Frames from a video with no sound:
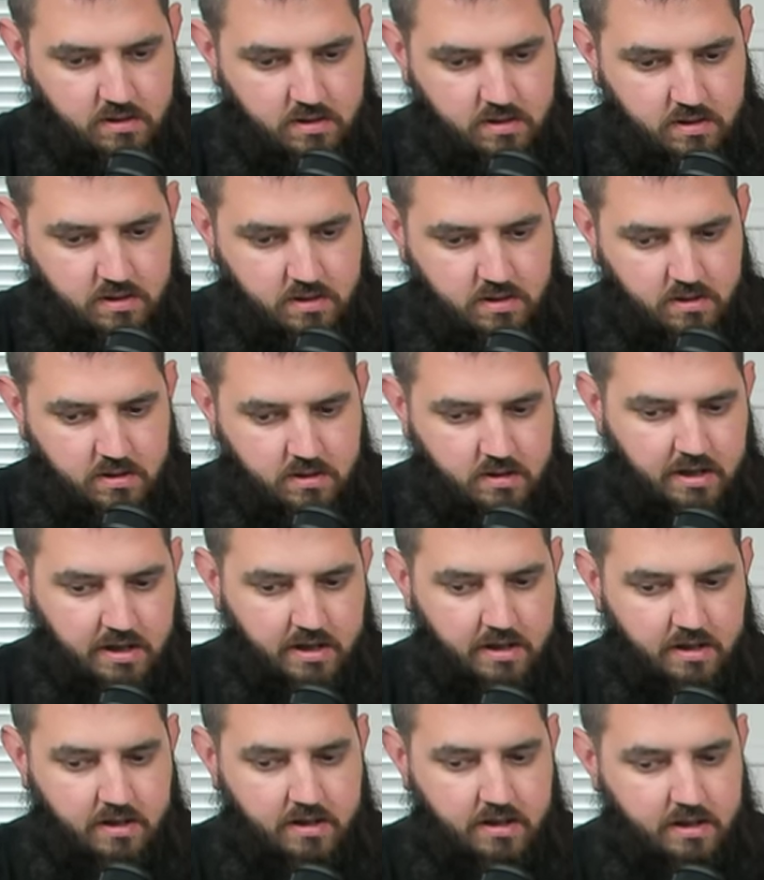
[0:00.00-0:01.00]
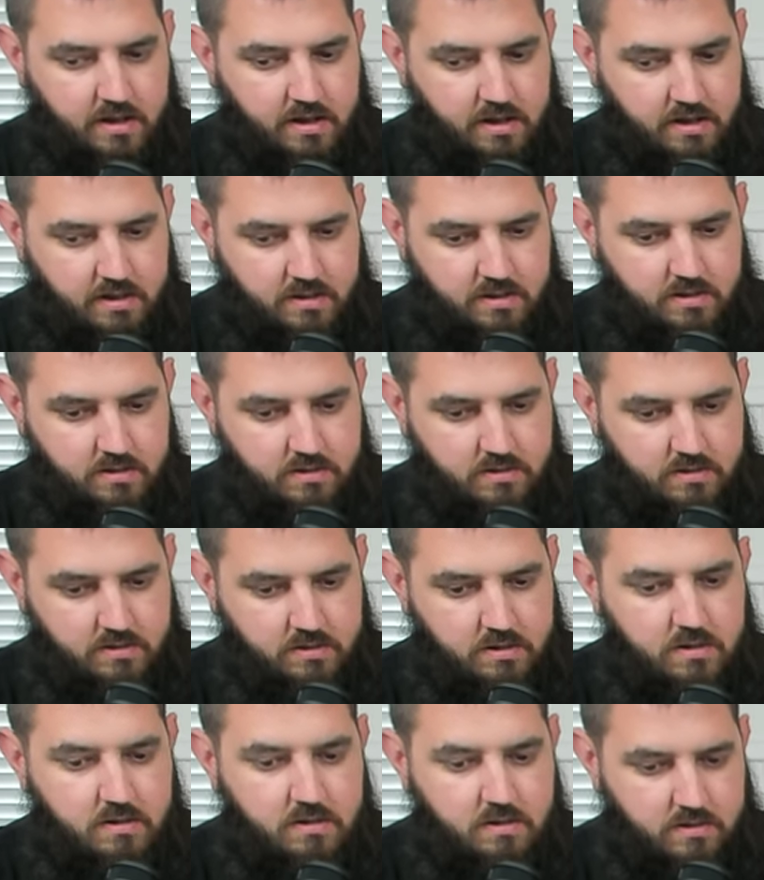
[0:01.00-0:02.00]

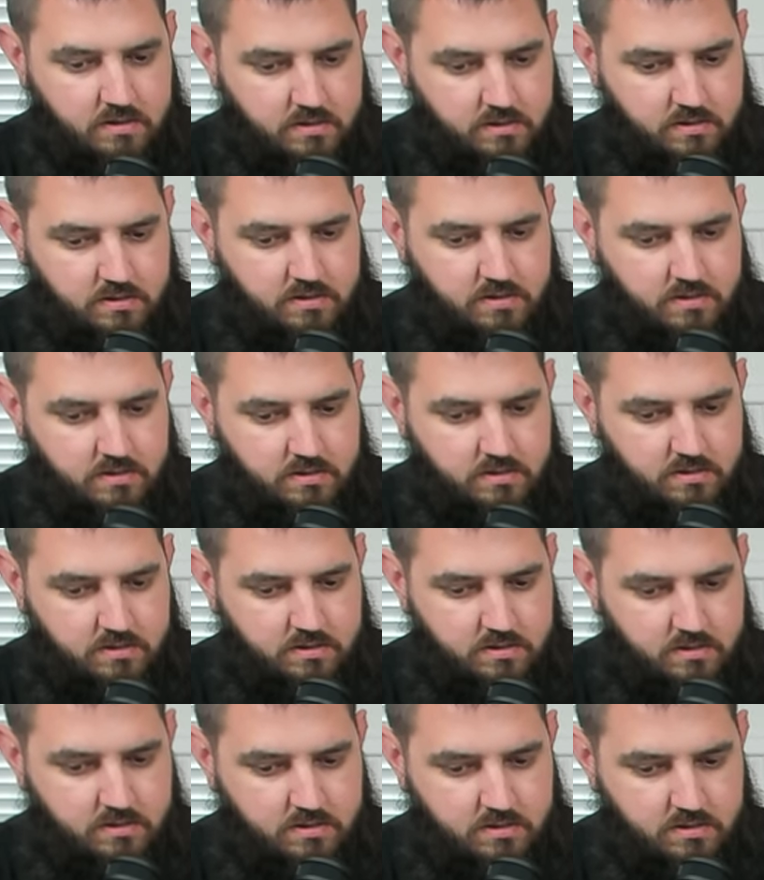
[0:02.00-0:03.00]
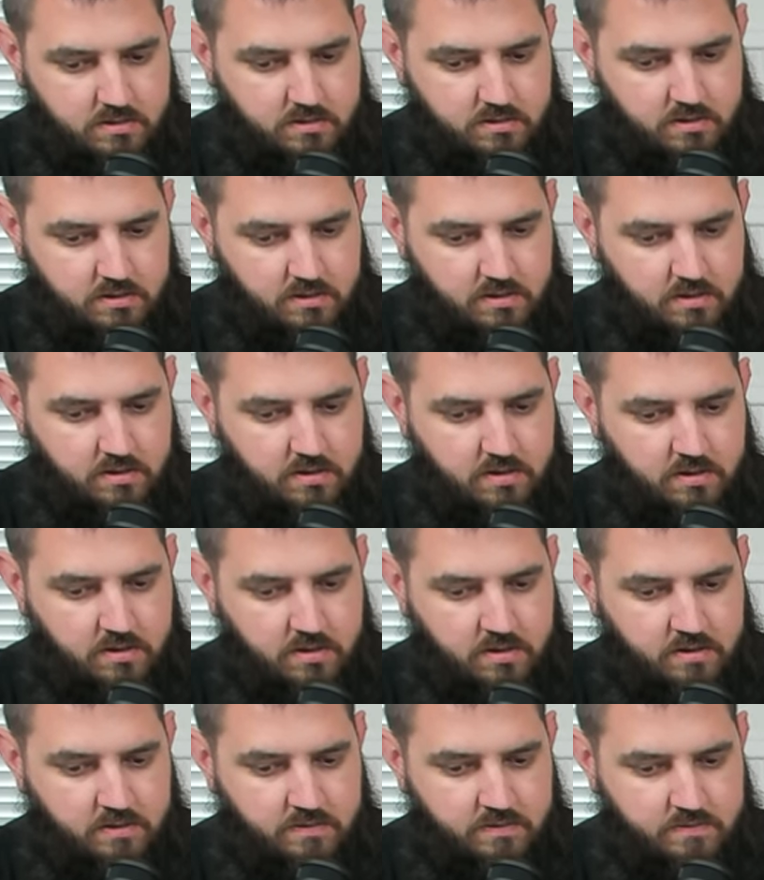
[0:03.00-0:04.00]

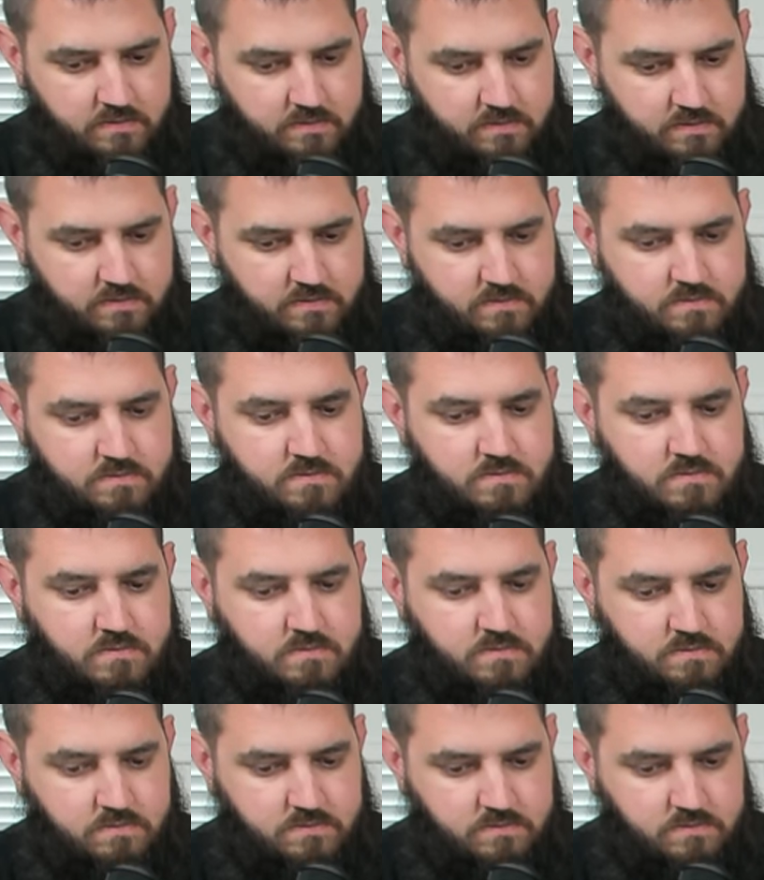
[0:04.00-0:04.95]
The person shown says nothing.